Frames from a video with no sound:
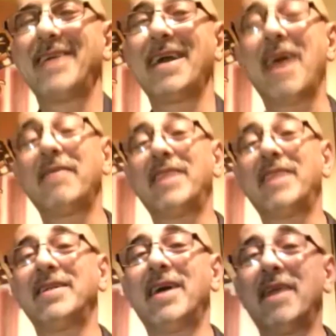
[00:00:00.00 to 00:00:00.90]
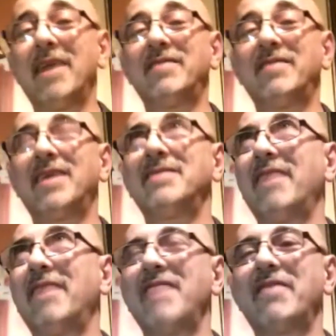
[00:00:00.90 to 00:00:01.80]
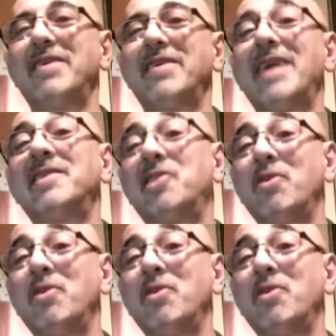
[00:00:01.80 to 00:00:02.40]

I've never done Zoom